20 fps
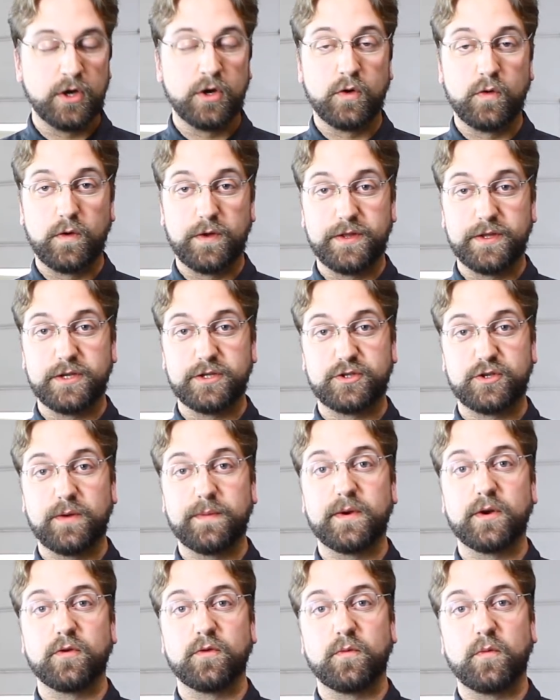With the
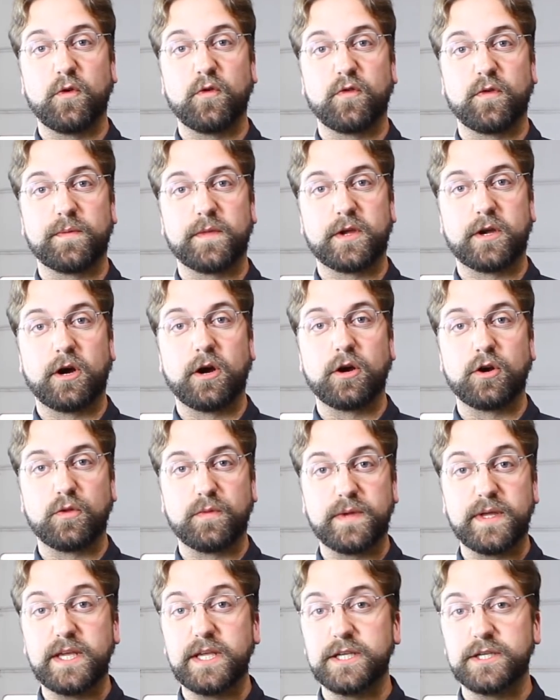distributor removed from the car, it'll
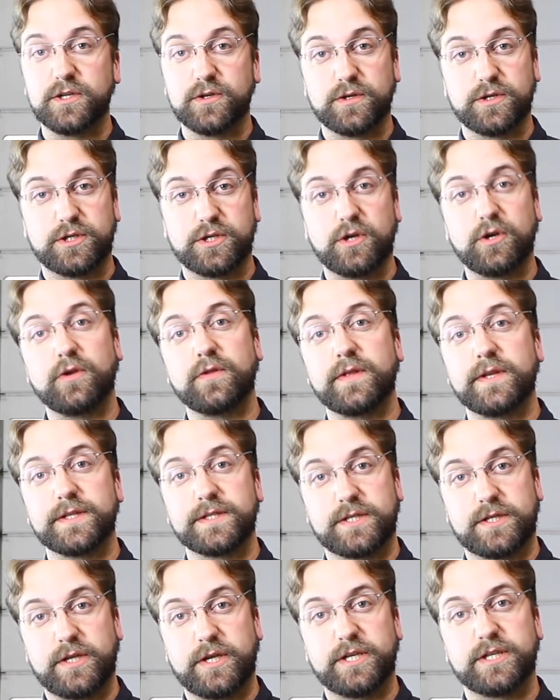be easier to show you the
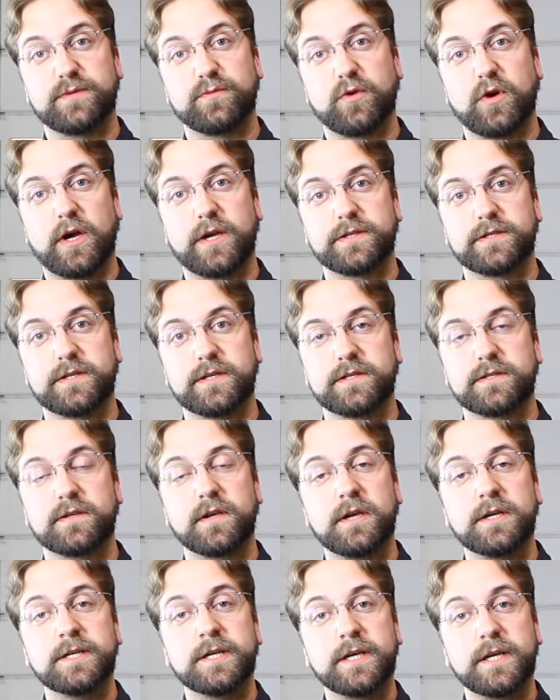installation process.
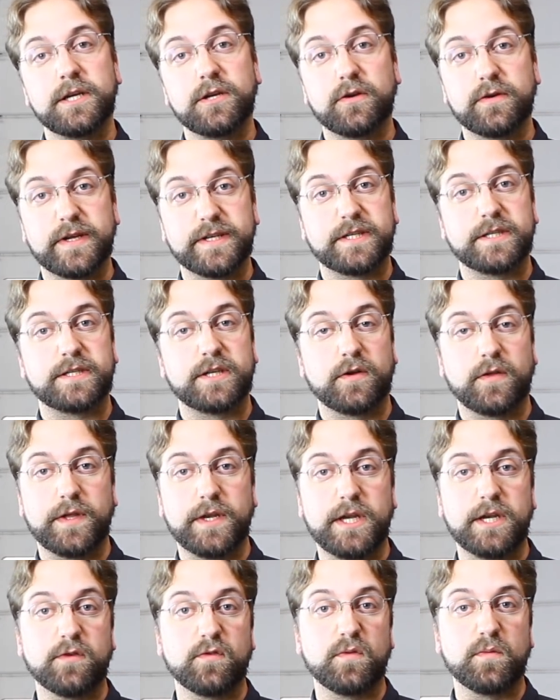You don't necessarily
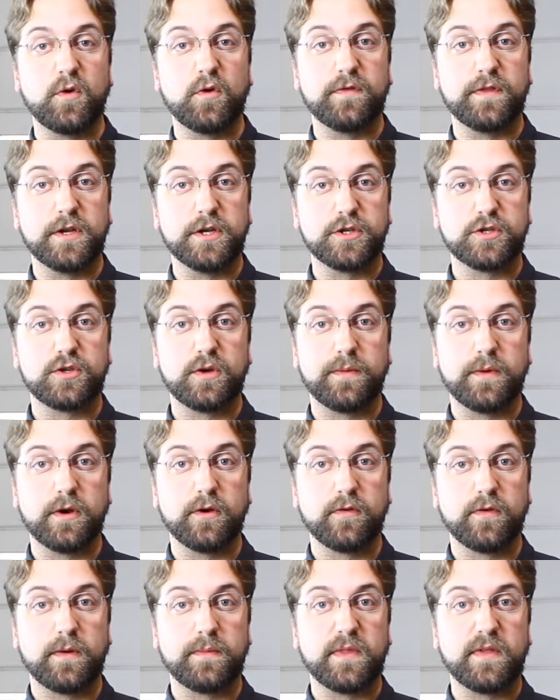need to remove the
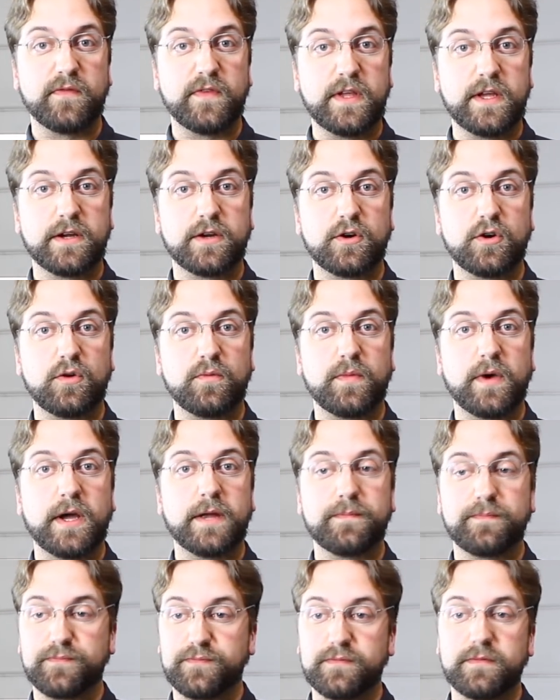distributor from the vehicle,
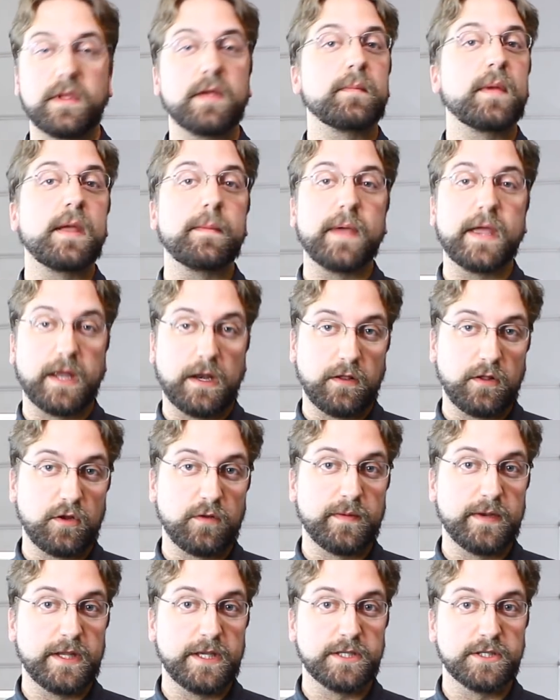but it may make it a
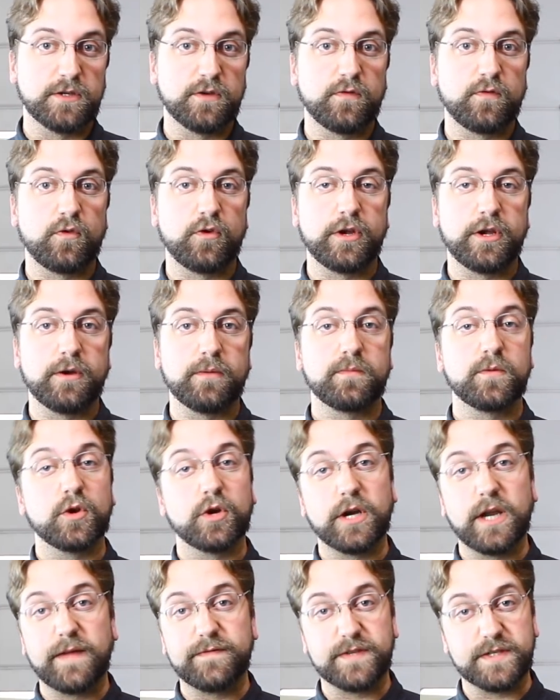little bit easier for you. You're
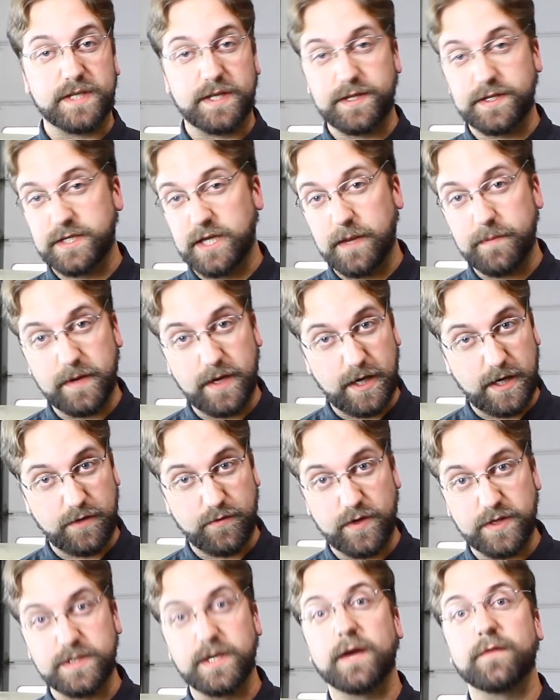going to have to set the timing
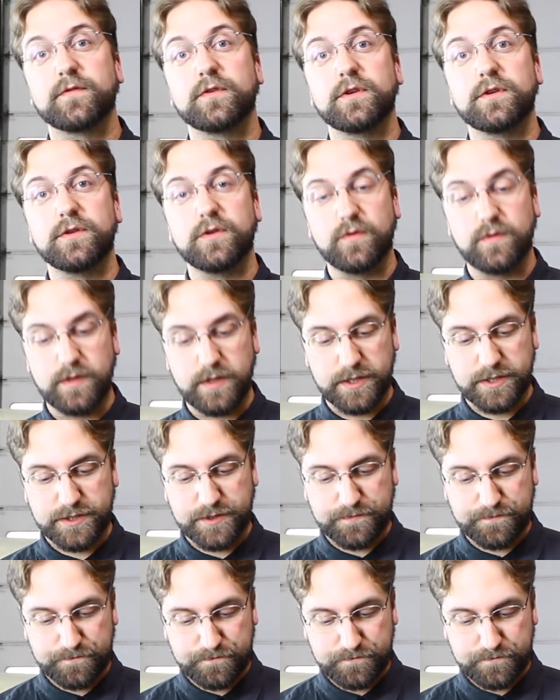anyways after you do this.